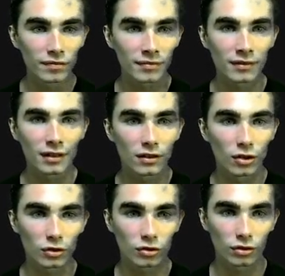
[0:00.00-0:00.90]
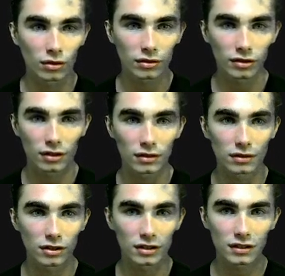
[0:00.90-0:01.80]
Nostrudel. So you
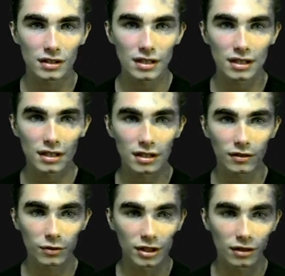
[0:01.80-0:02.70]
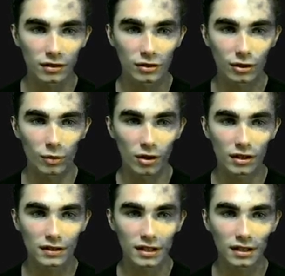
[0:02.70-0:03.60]
can see here, if we go into our wallet
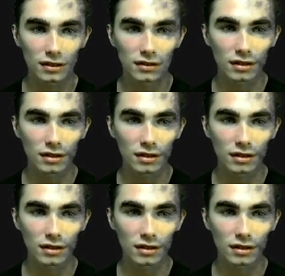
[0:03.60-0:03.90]
settings,